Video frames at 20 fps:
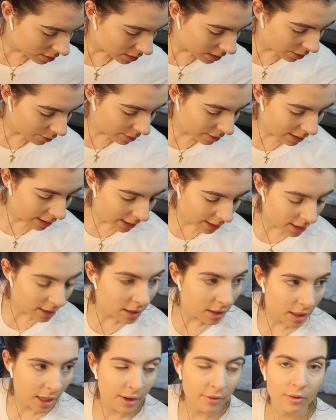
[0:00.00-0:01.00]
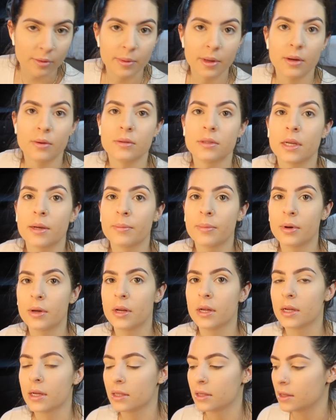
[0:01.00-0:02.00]
they were like, everybody was like
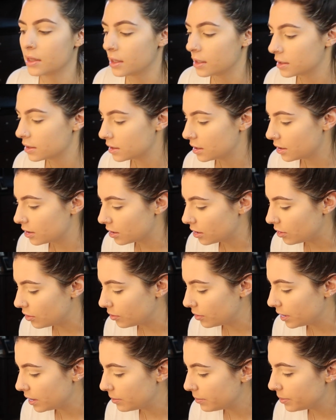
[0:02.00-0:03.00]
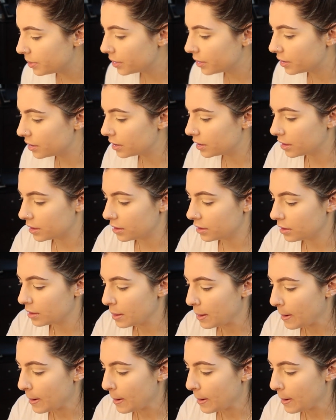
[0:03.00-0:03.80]
putting in like their own input